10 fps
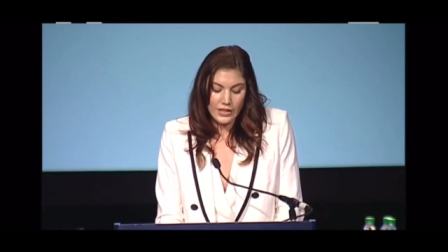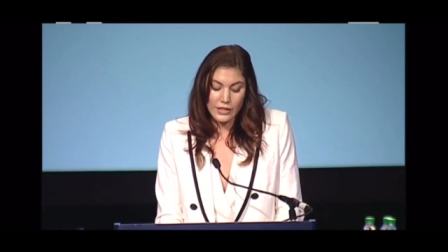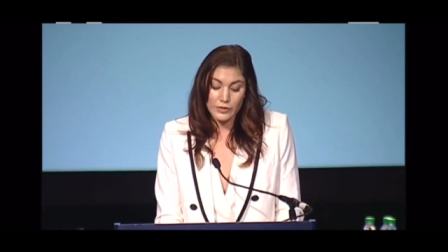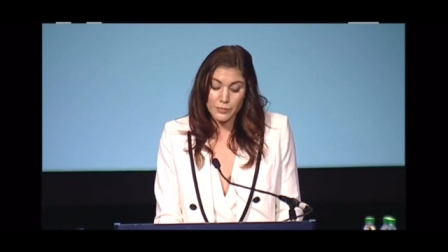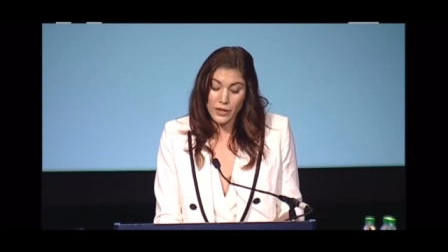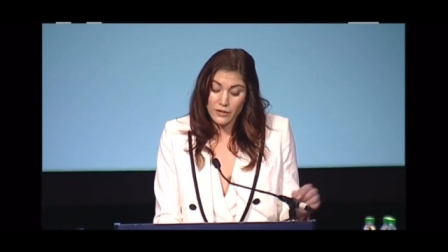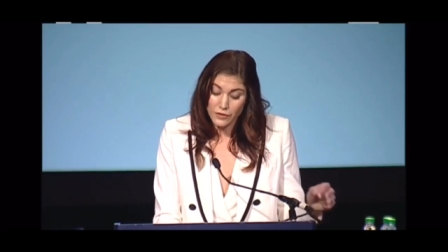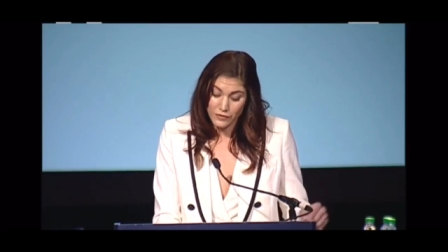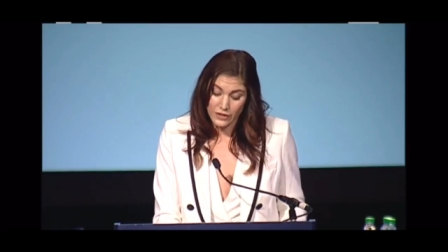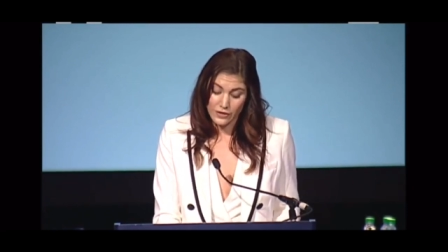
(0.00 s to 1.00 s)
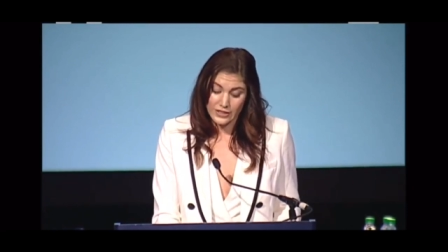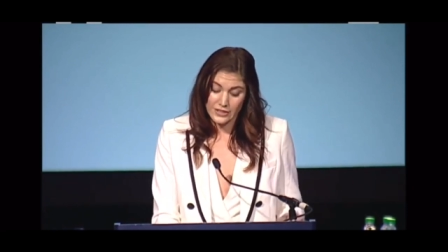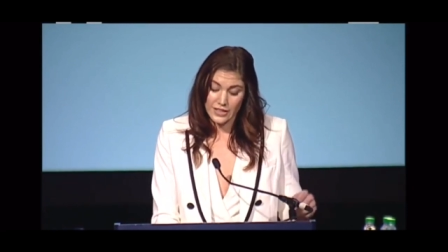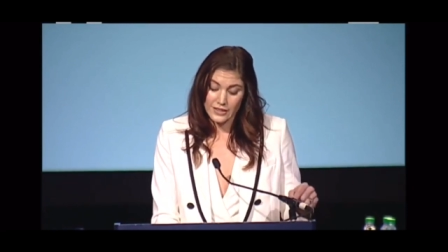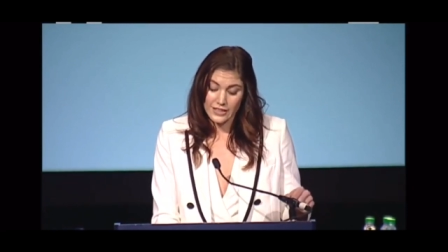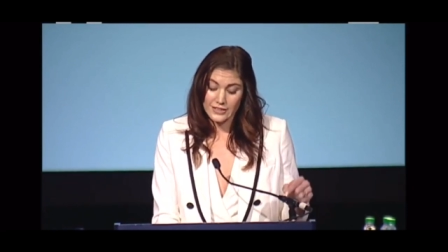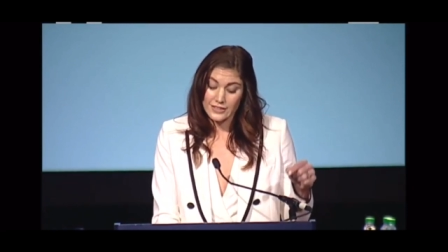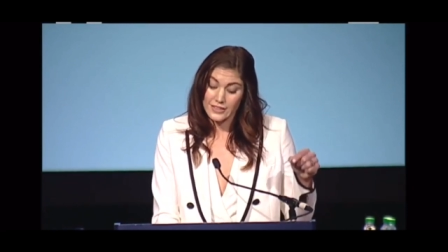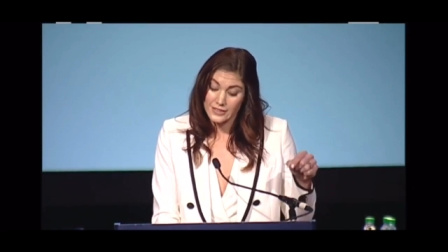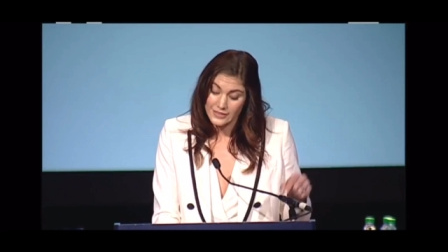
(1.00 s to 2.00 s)
He was part of a federation that
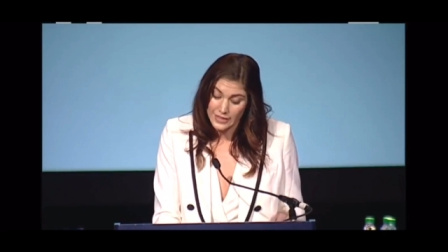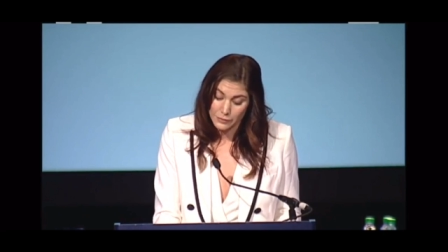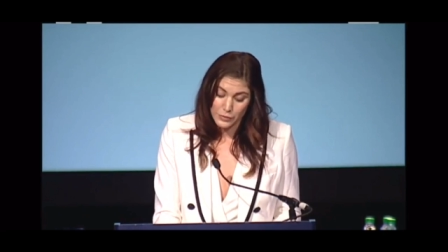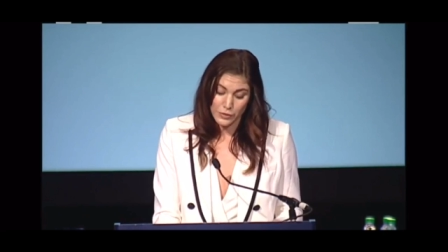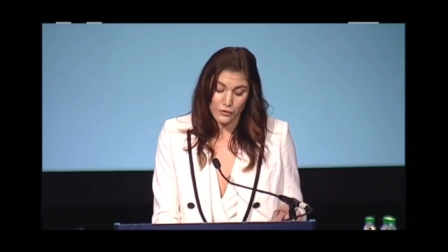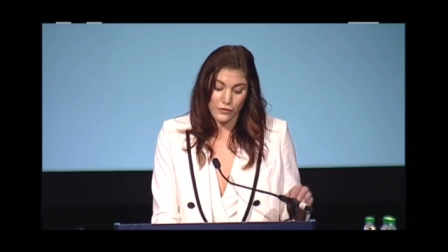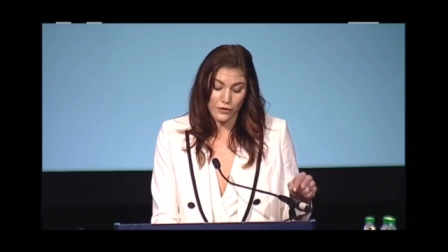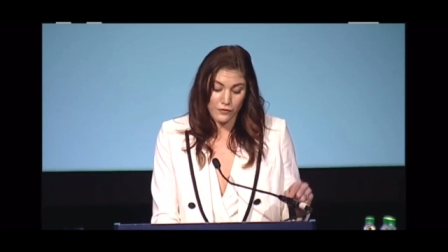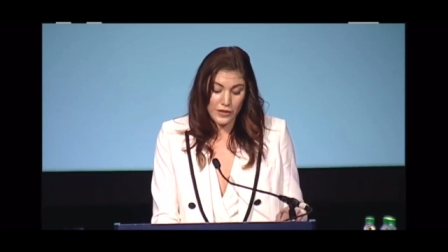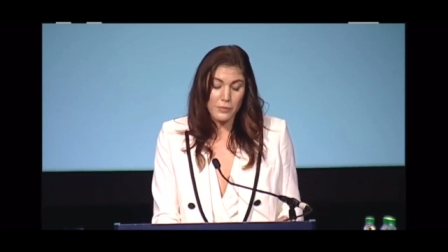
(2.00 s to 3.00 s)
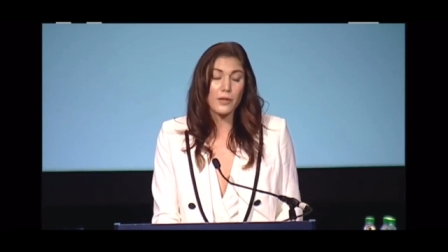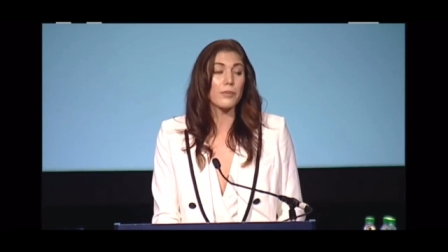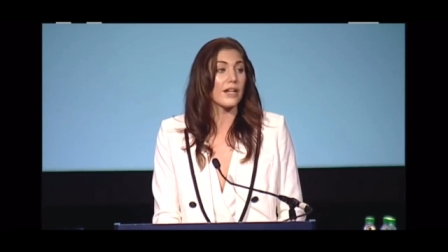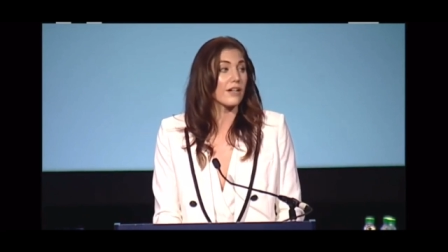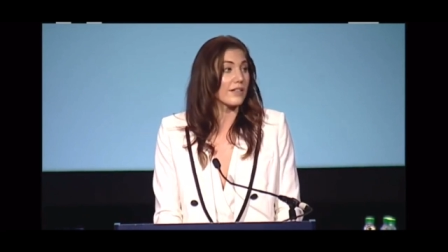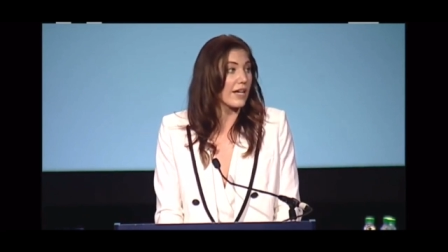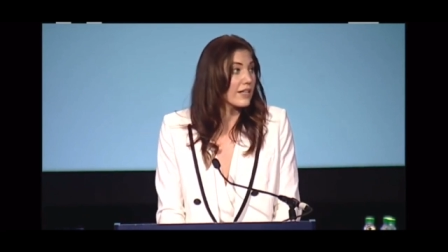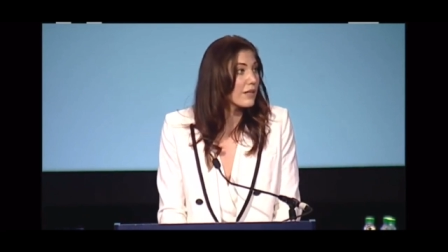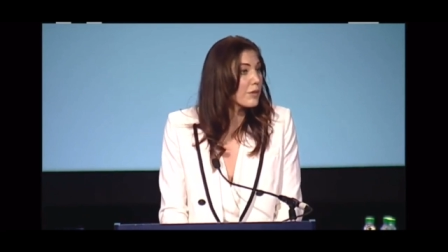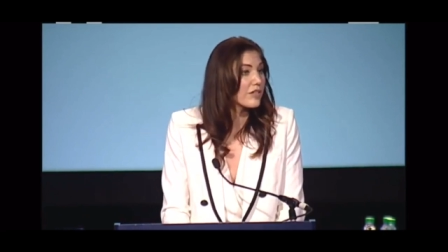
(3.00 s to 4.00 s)
thinks it's acceptable for a female player in the
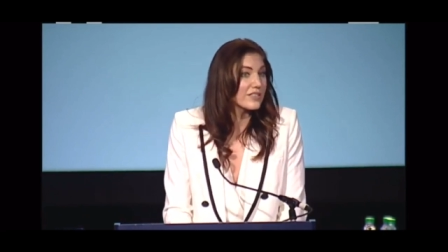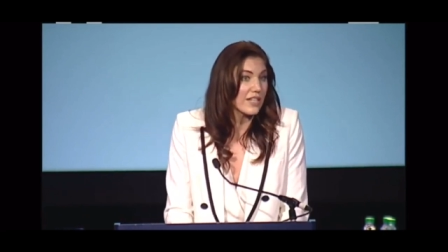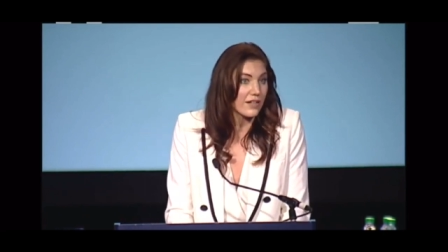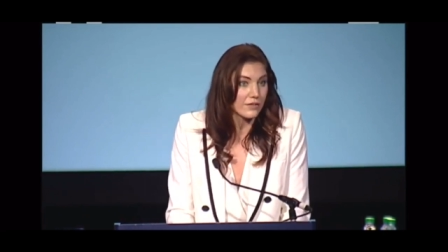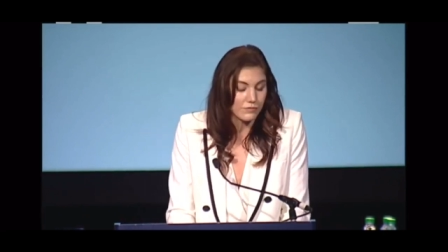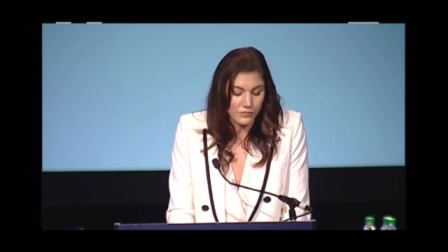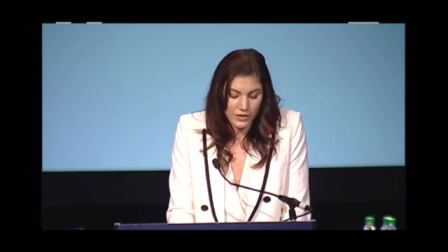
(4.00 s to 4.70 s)
NWSL